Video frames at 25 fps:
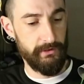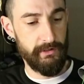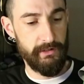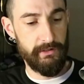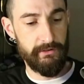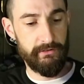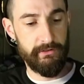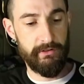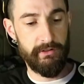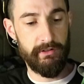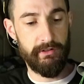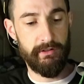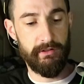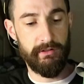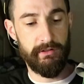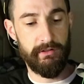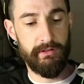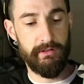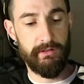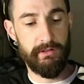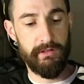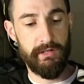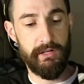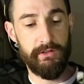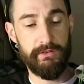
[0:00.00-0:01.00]
Here's the
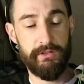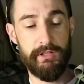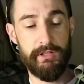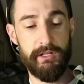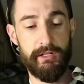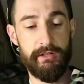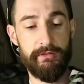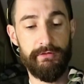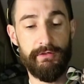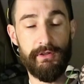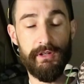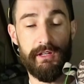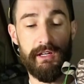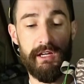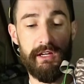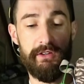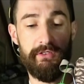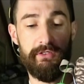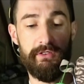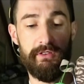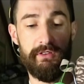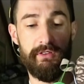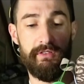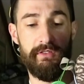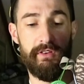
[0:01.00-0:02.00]

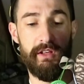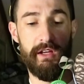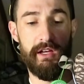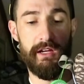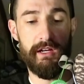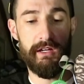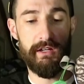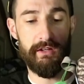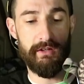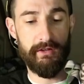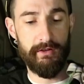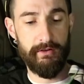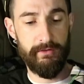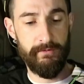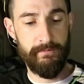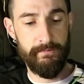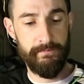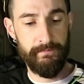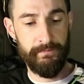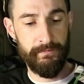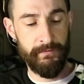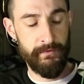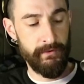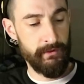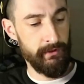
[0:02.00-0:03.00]
authentication tag
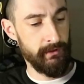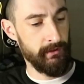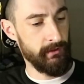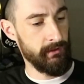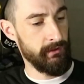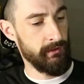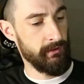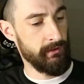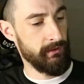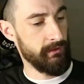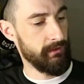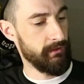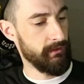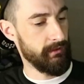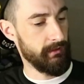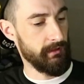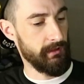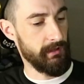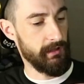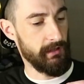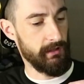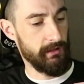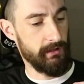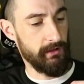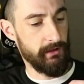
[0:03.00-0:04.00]

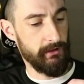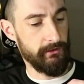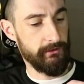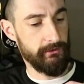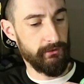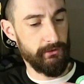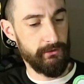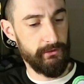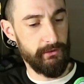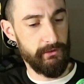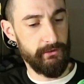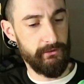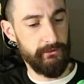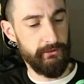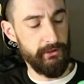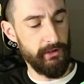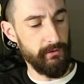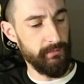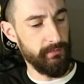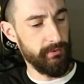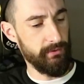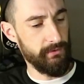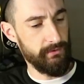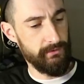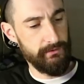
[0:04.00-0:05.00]
and also the
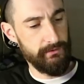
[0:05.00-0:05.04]
chip.